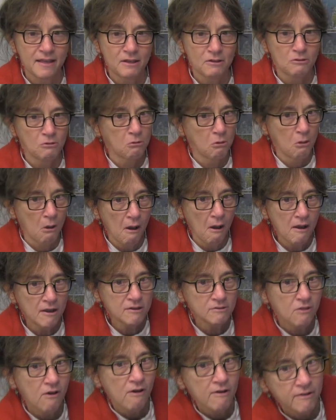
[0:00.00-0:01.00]

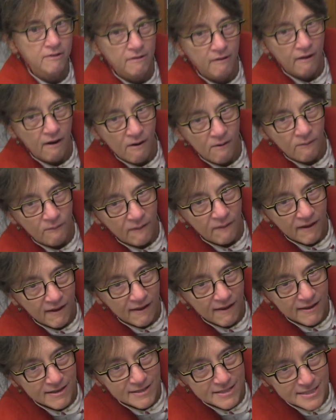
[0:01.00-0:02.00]
Long, long ago,
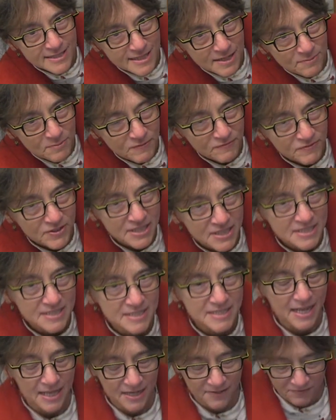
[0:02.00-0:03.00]
some of these
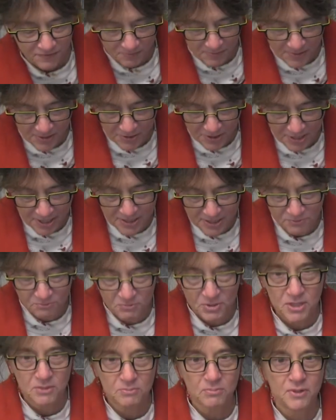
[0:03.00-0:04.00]
Native American
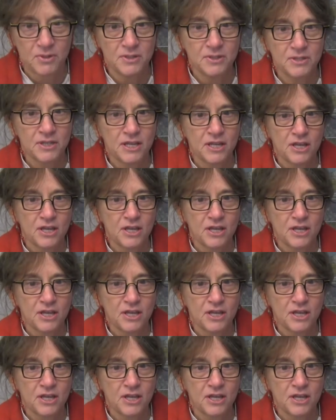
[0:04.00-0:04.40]
people